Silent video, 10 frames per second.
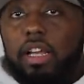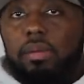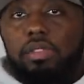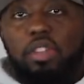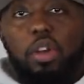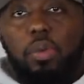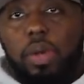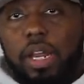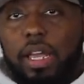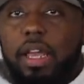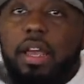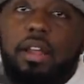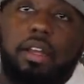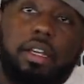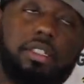that comes along with it,
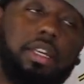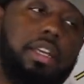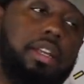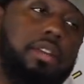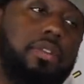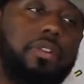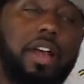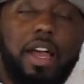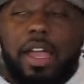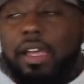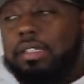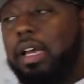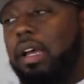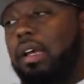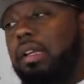niggas getting into fights,
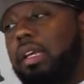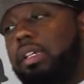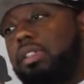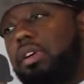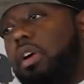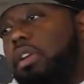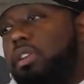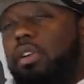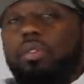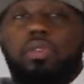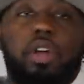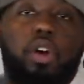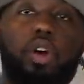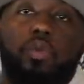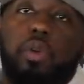niggas starting to, you know, run
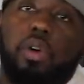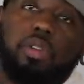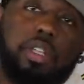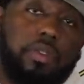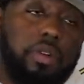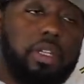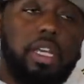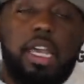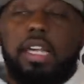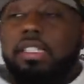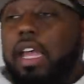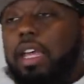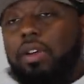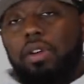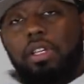off, we're on different leagues,
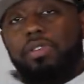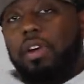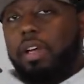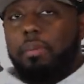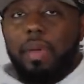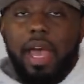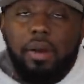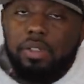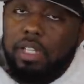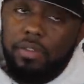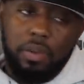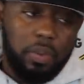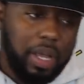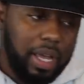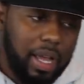taking all these fucking battles
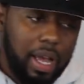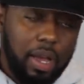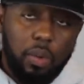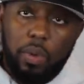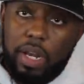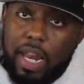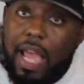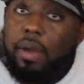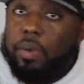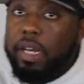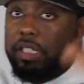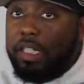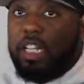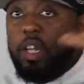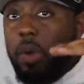everywhere. When that when the
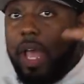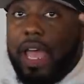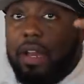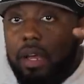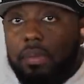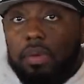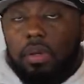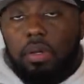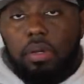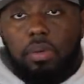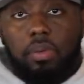shit don't add up,